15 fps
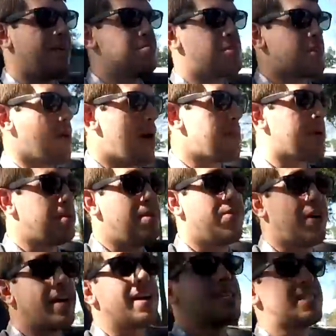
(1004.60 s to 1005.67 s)
So I'm gonna be
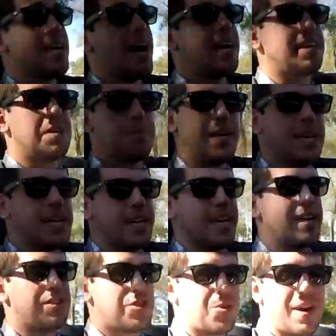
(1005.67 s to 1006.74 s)
very excited to be getting
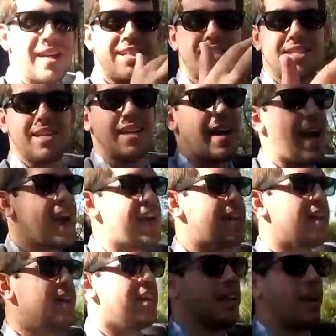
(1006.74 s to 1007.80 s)
into a C8
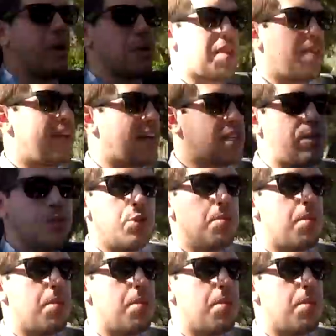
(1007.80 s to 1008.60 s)
here within the next few